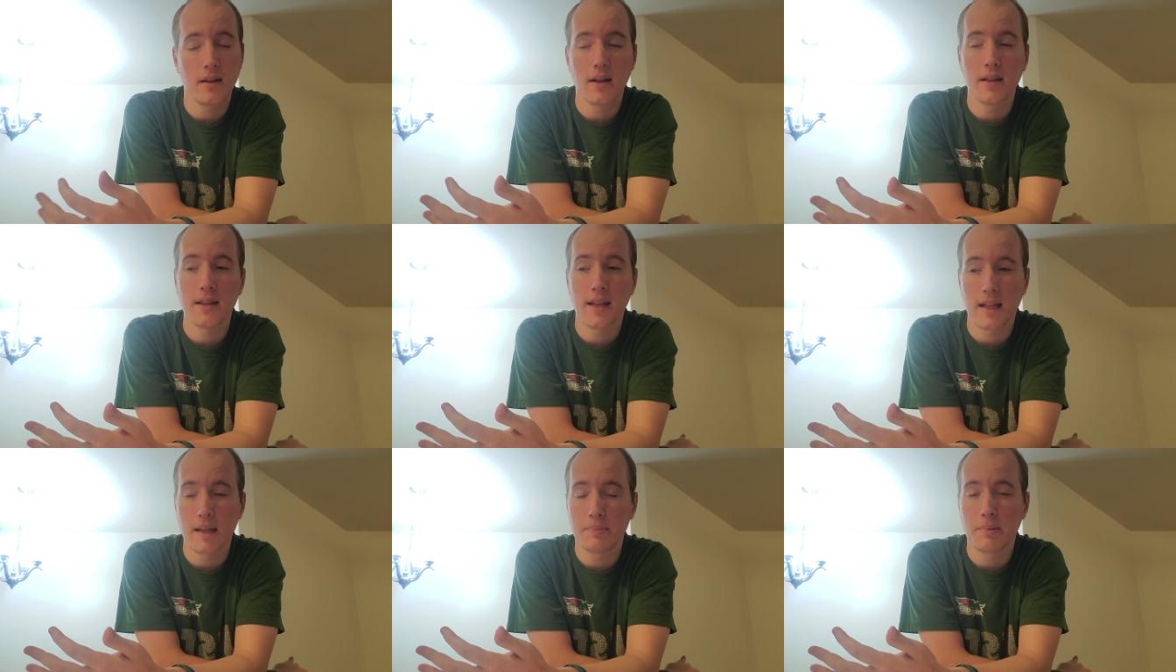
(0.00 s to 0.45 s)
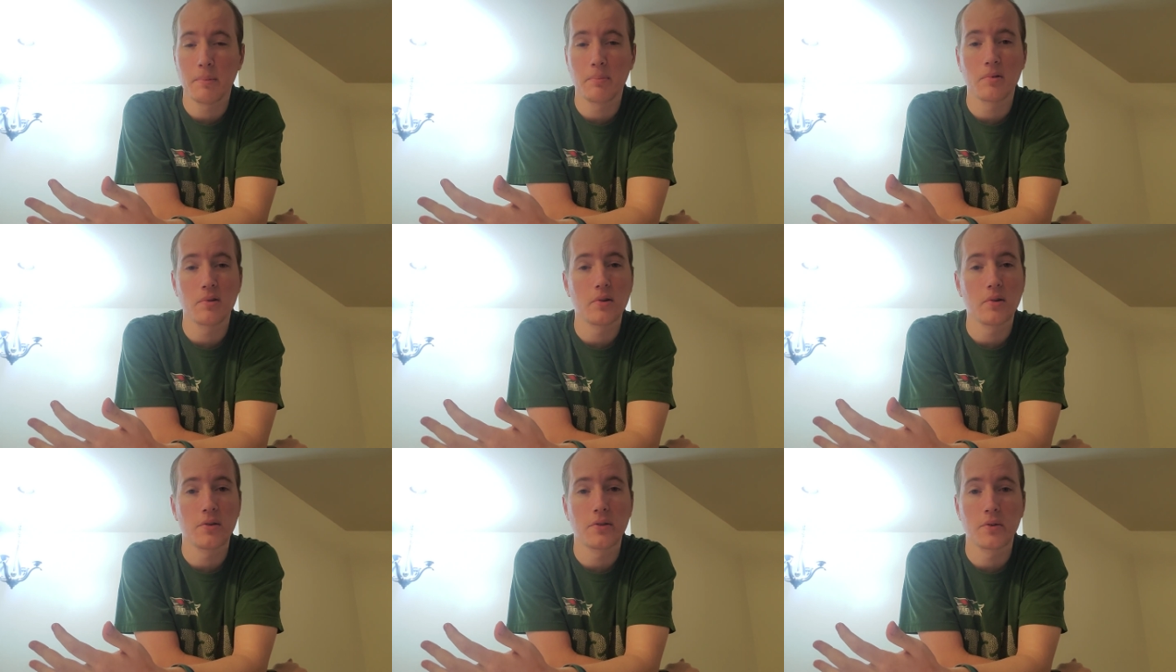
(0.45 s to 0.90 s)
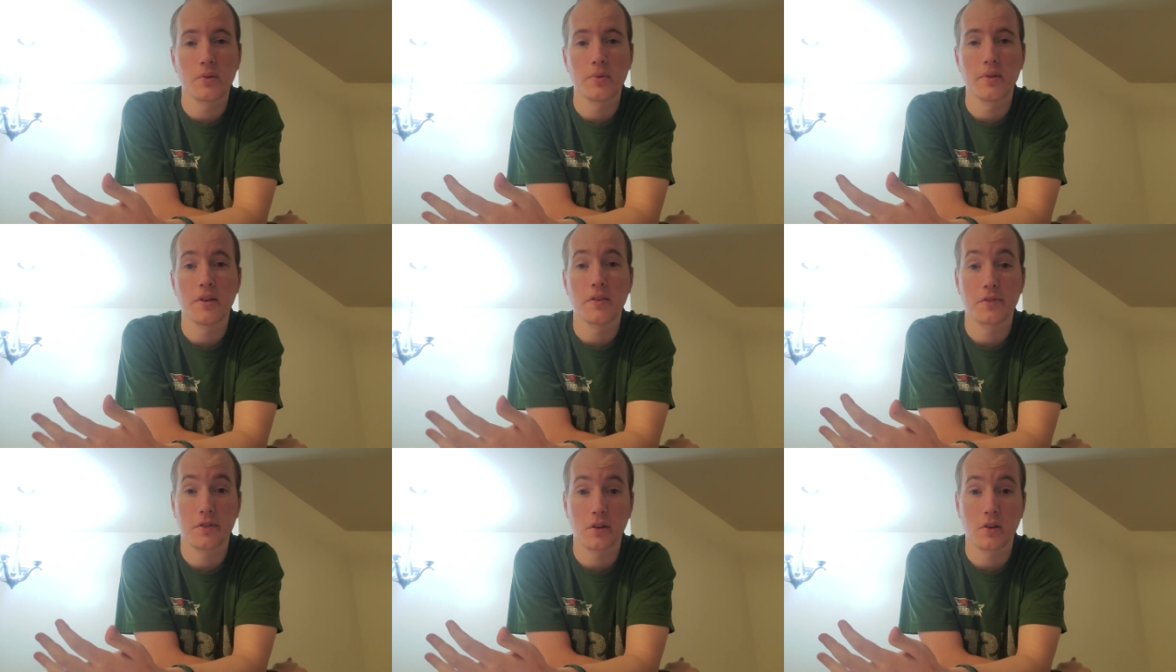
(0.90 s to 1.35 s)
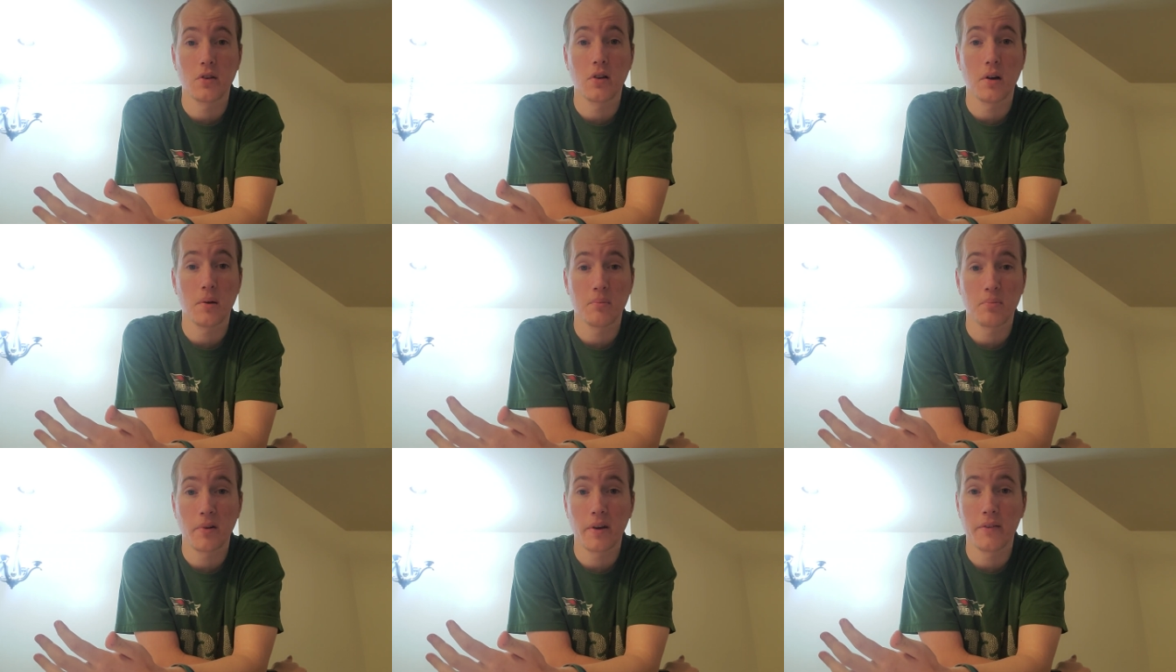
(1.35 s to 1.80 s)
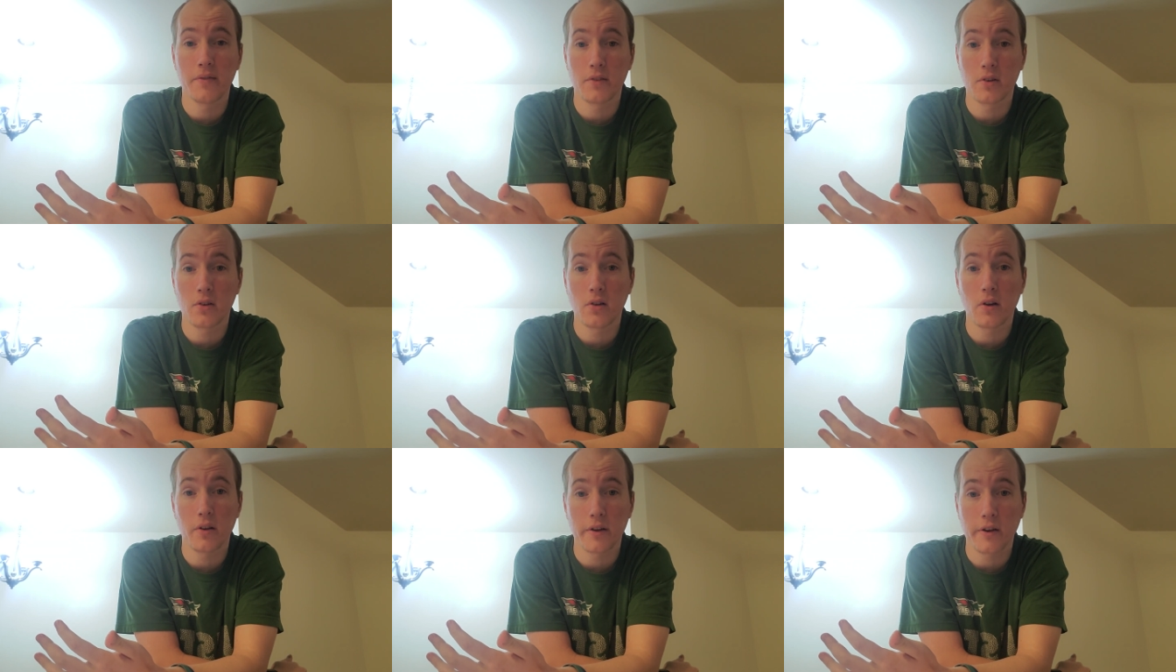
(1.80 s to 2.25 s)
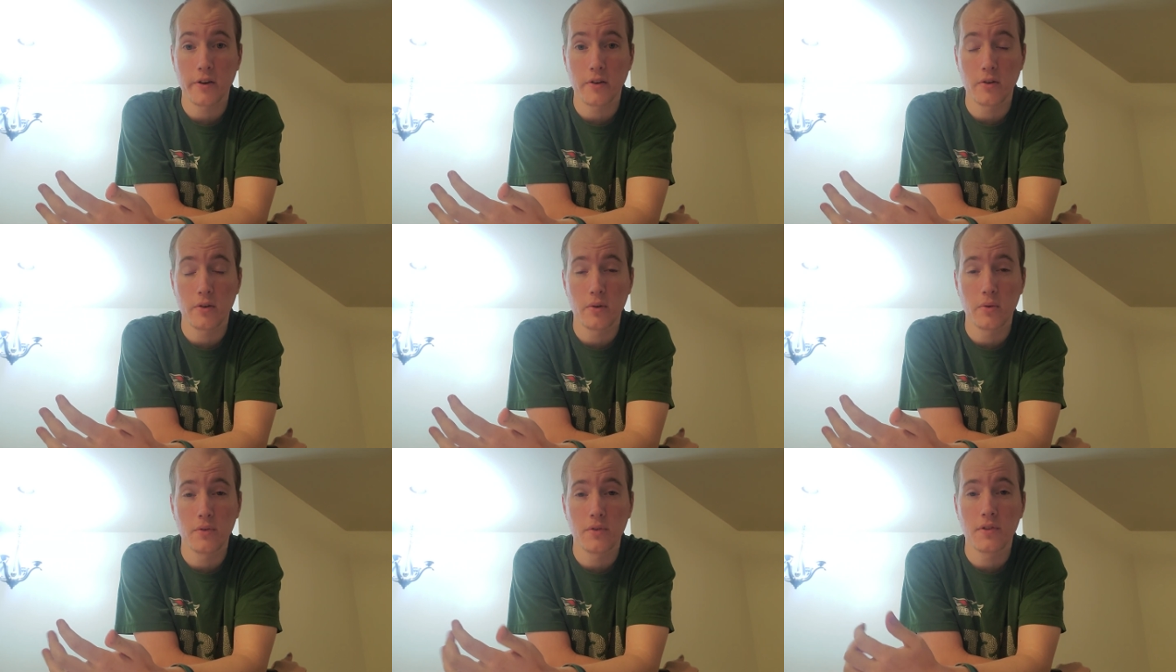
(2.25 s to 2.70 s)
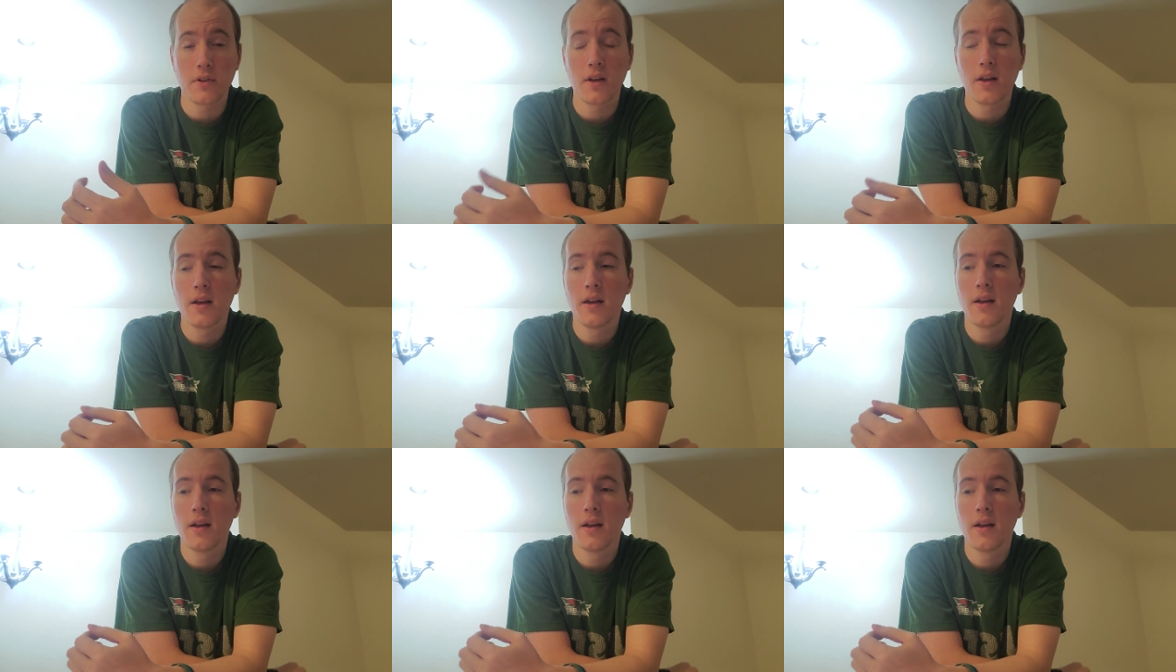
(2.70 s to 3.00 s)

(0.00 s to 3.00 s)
A lot of people go through this. They're all brave, they're all heroes.